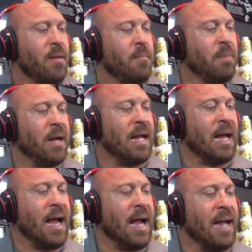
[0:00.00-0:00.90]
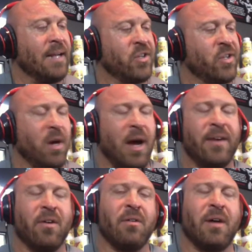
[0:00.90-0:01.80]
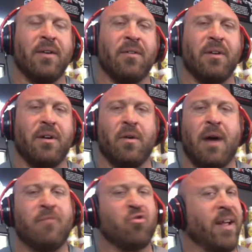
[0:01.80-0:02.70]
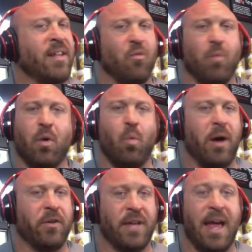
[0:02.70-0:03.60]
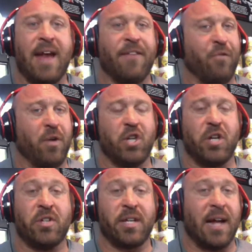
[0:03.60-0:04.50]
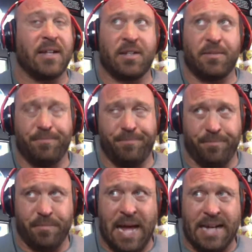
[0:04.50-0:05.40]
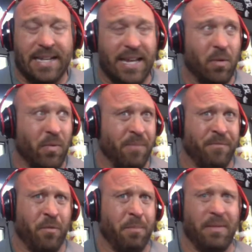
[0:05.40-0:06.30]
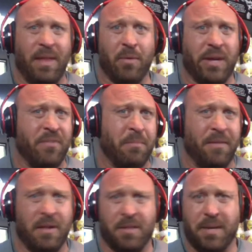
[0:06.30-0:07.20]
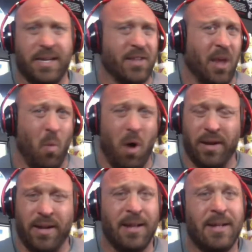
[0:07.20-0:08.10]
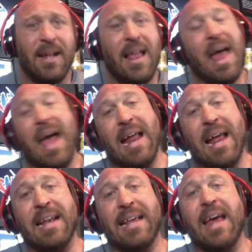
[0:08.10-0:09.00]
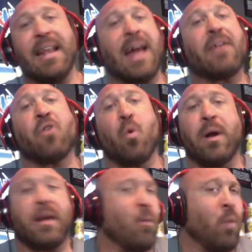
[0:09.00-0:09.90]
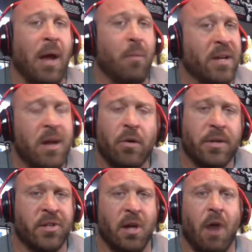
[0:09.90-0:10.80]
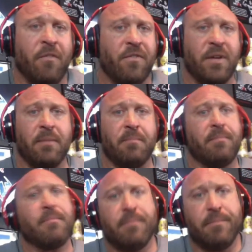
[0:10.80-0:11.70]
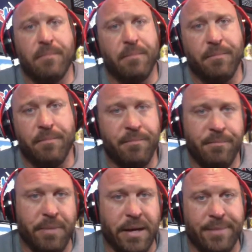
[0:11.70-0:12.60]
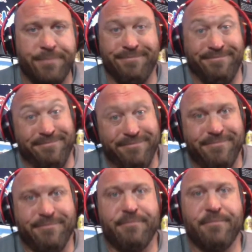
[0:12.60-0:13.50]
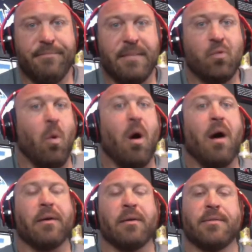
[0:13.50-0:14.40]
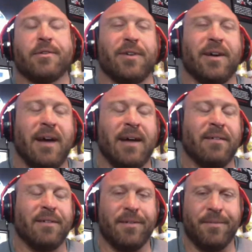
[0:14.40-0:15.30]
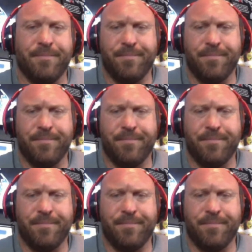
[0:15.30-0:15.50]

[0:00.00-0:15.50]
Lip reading: but I just don't know. I've drank the real waters. I had a fridge. I had a deal with them for a bit. They were giving me as many as I wanted. And again, I don't know what I would notice off of it, but it's water. So I don't know.